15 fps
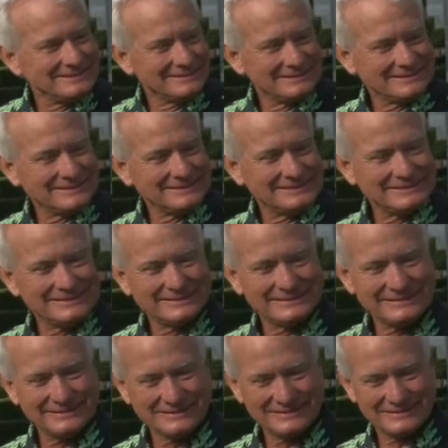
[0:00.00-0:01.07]

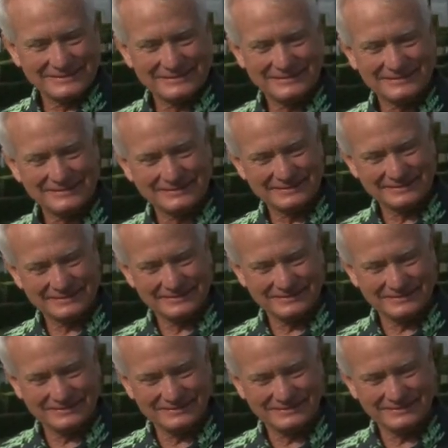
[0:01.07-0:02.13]

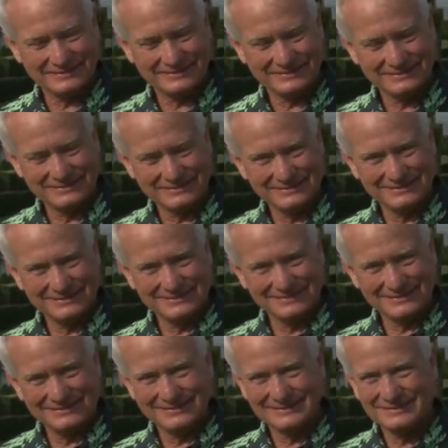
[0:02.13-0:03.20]

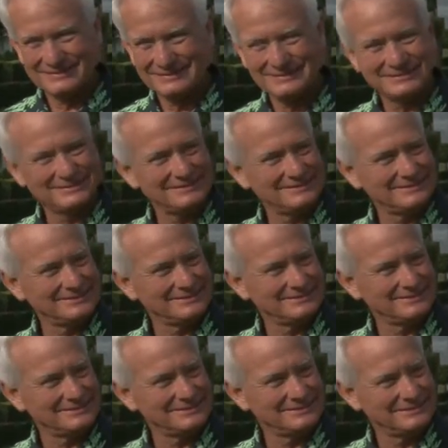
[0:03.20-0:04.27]

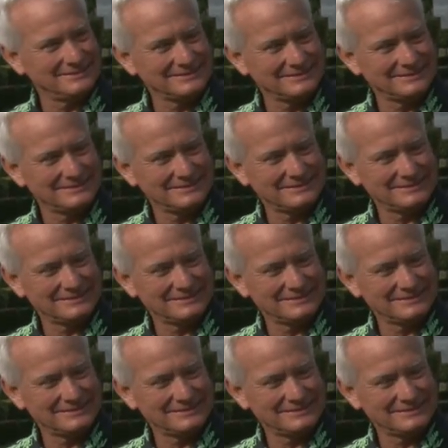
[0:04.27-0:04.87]
[no speech]